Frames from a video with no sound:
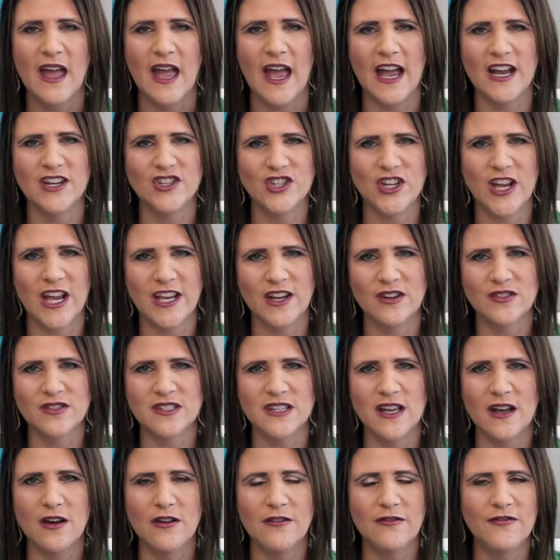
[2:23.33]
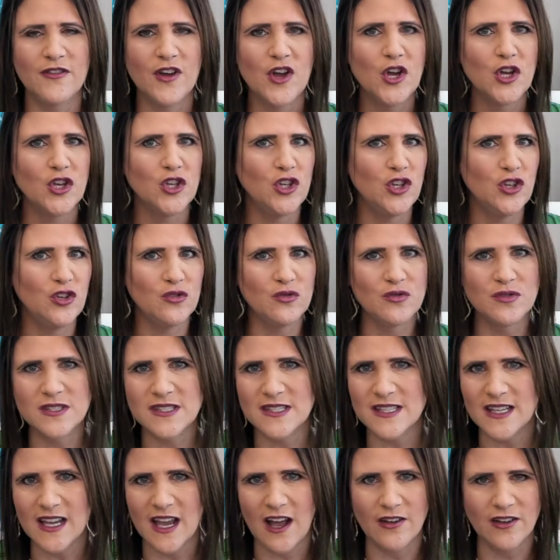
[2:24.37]
Educate yourself. Use
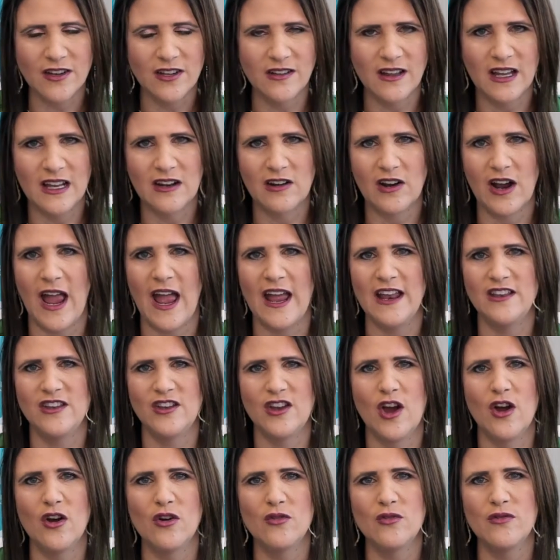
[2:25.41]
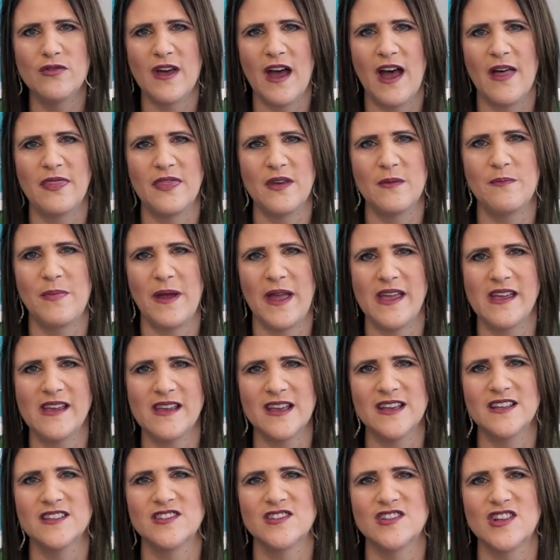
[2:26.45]
the calculator and know that the
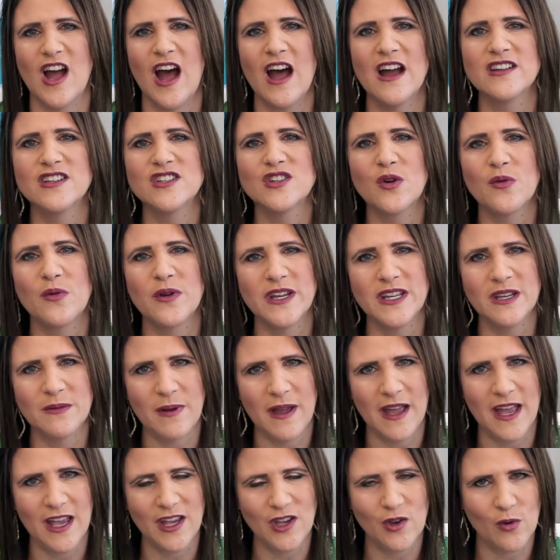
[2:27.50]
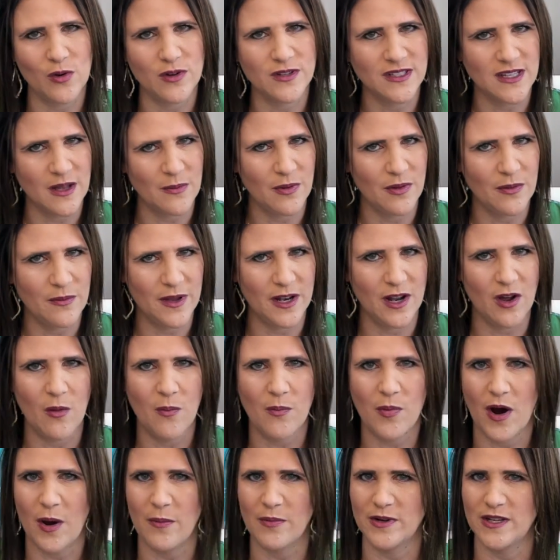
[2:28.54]
bank is not going to pay your supplemental
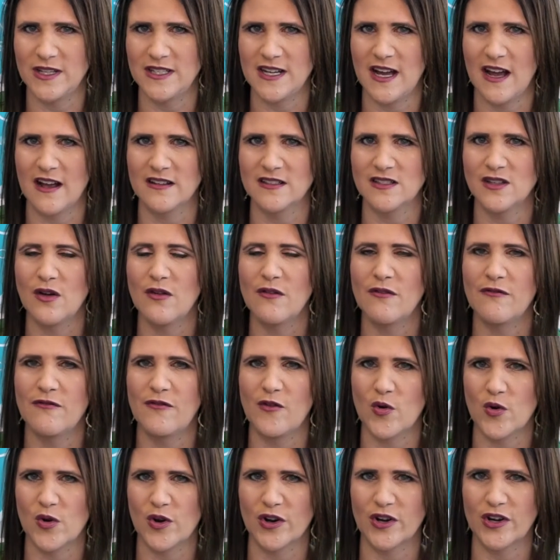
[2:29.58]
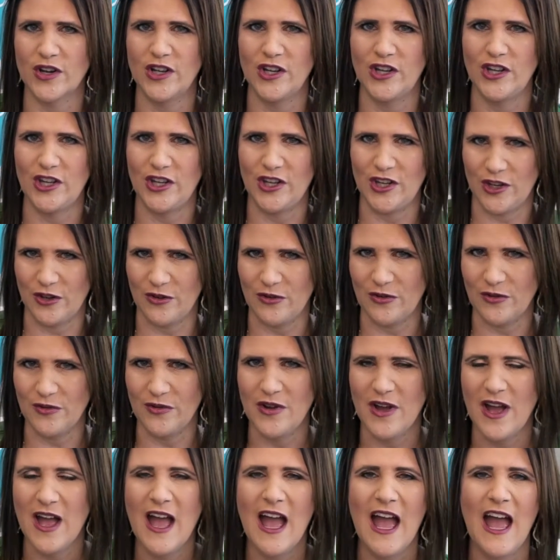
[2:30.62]
property tax for you.
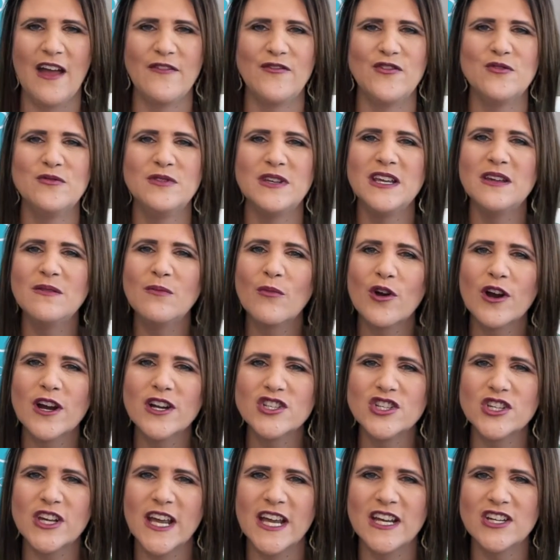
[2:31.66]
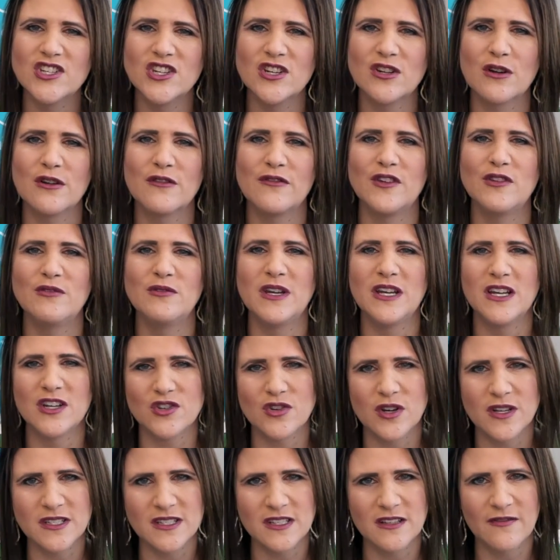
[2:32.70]
If you need more education or if you need a
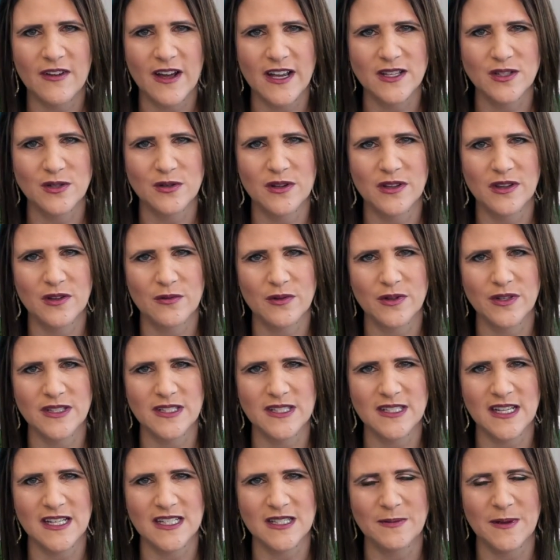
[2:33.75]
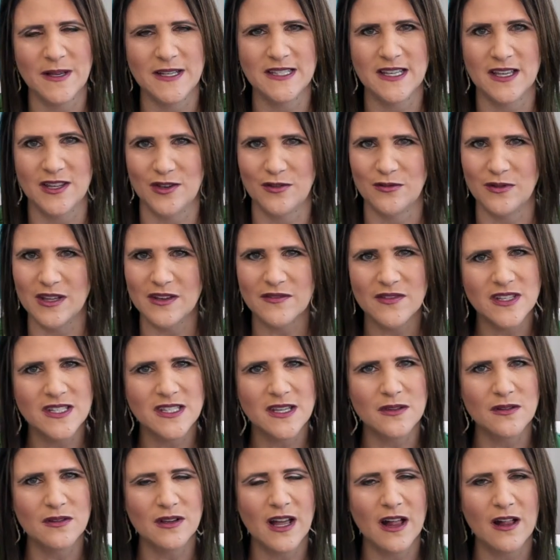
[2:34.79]
trust advisor in the real estate space and you live in
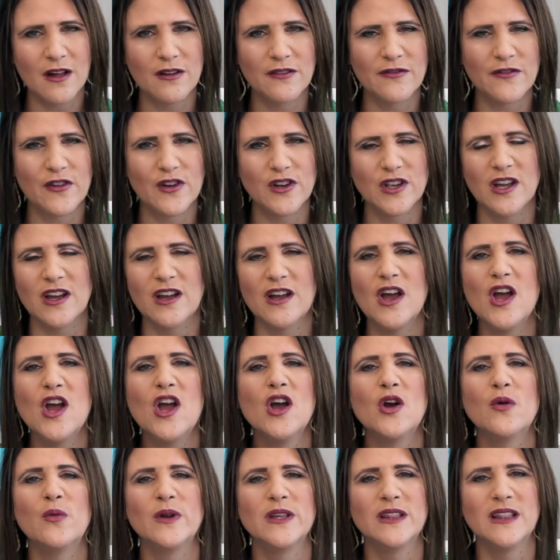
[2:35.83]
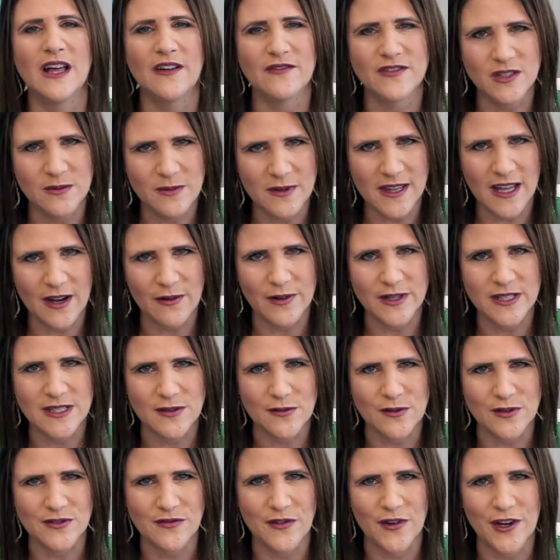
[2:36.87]
Southern California, we'd love to be that
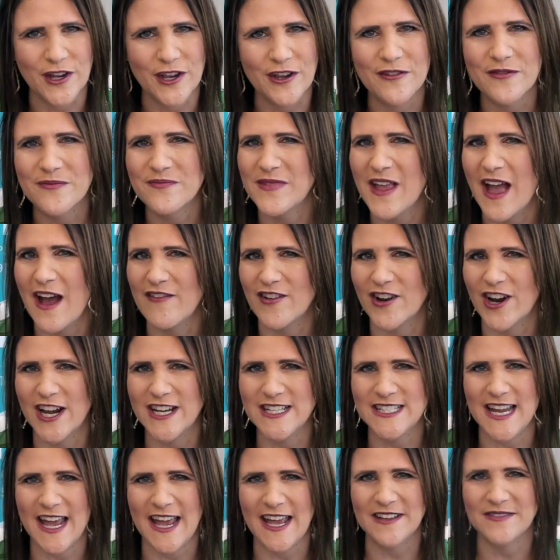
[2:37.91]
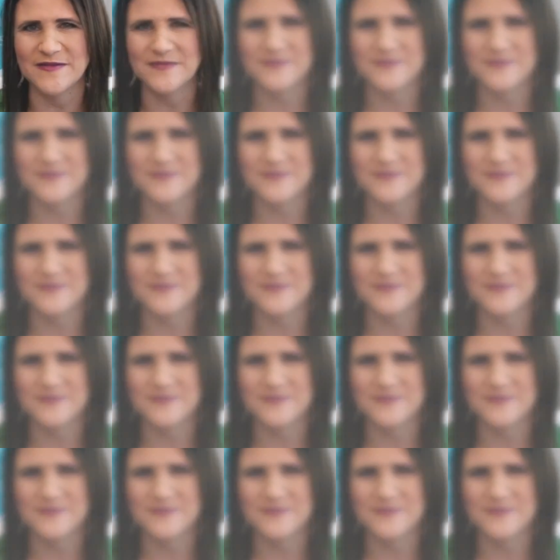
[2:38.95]
resource for you. Have a great day.